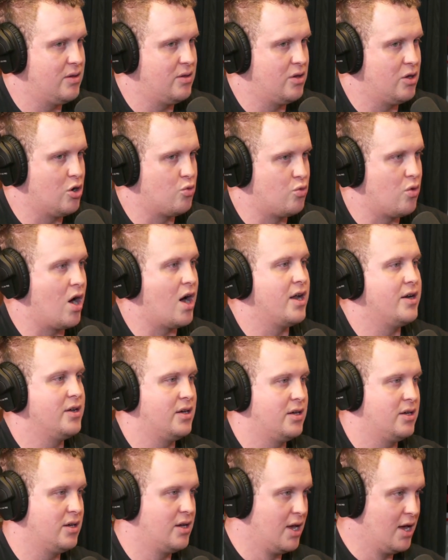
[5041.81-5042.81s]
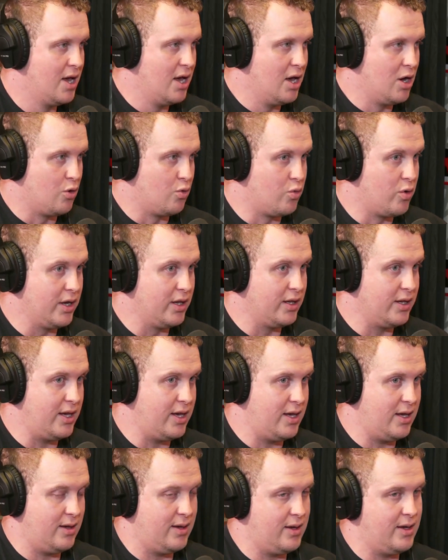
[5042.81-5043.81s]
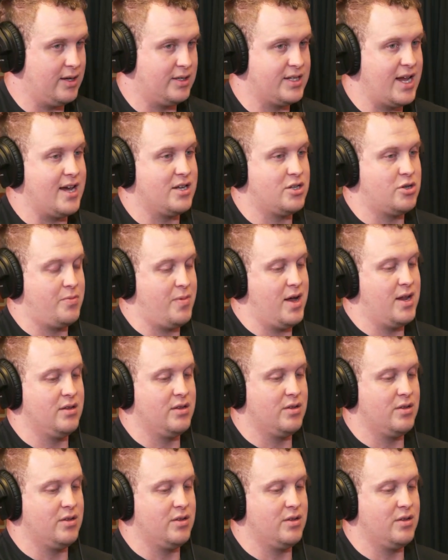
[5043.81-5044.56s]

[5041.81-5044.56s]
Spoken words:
Ronda really exacerbating the